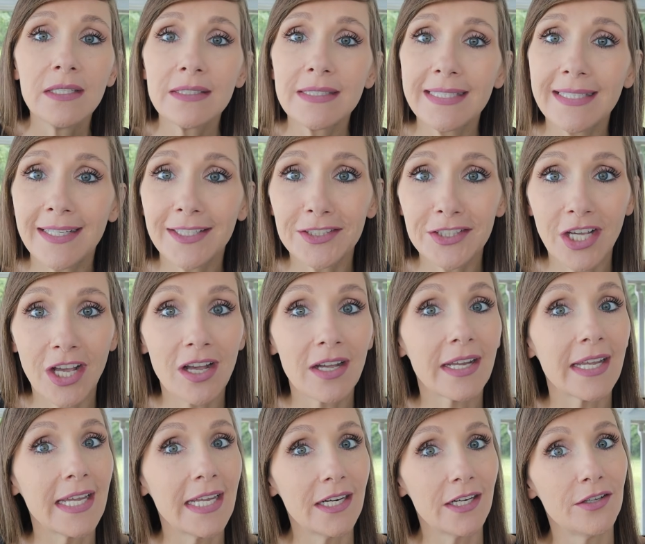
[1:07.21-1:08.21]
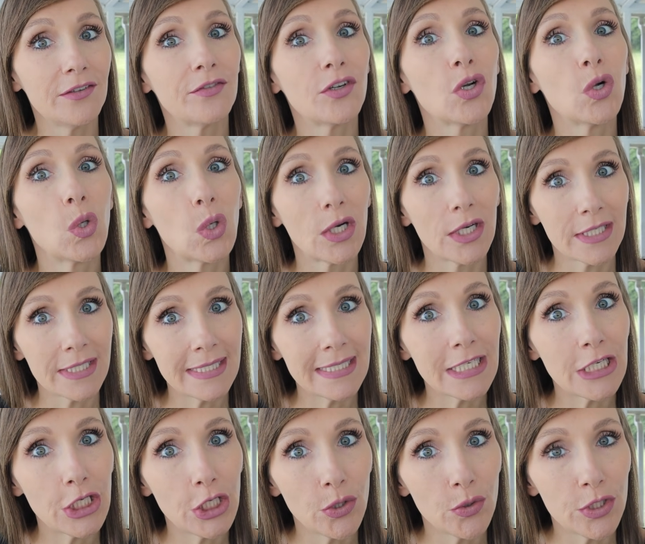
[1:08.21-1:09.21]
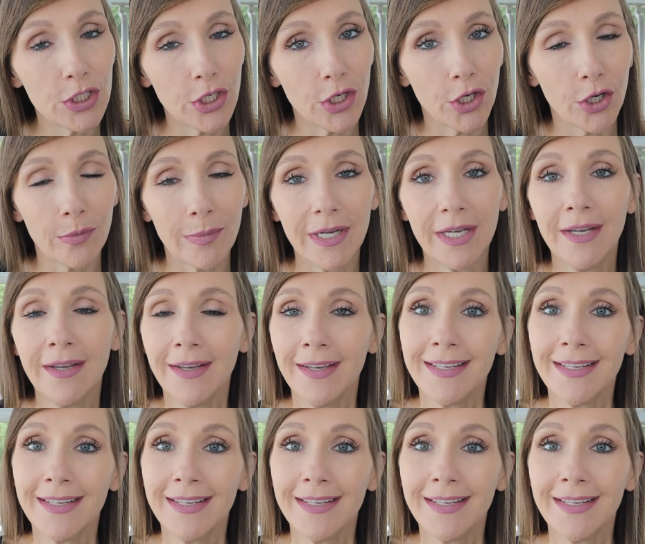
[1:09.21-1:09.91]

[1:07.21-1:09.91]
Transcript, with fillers: TikTok, and of course the YouTube.